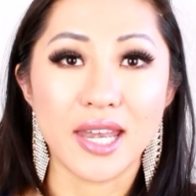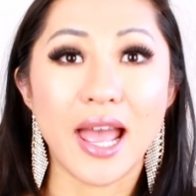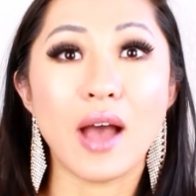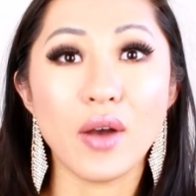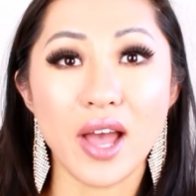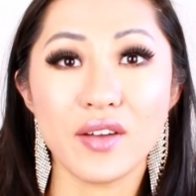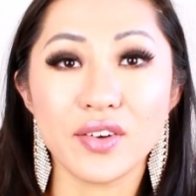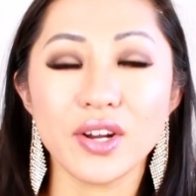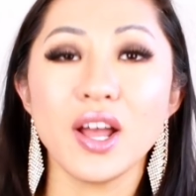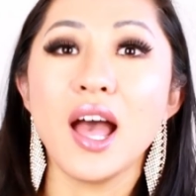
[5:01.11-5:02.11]

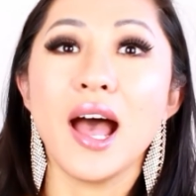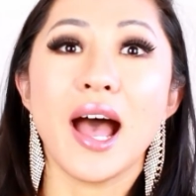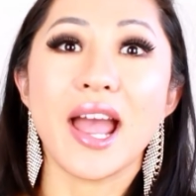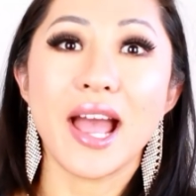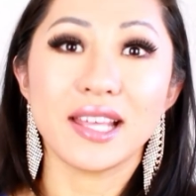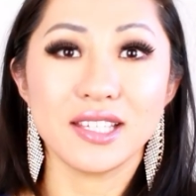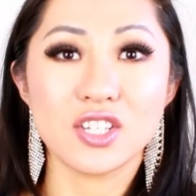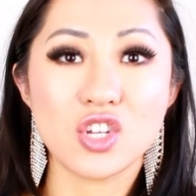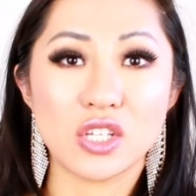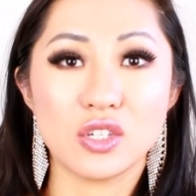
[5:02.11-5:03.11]
However, I highly
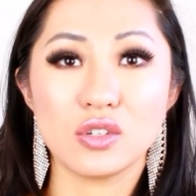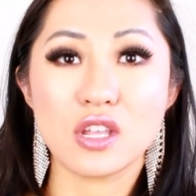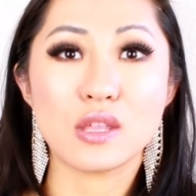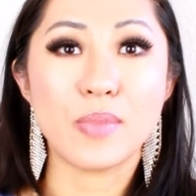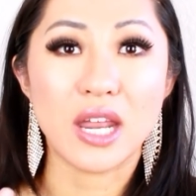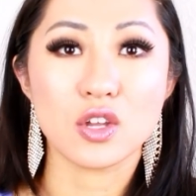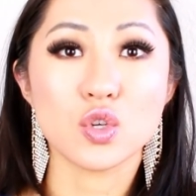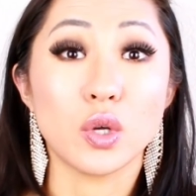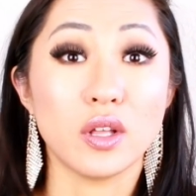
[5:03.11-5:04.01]
suggest using the banish oil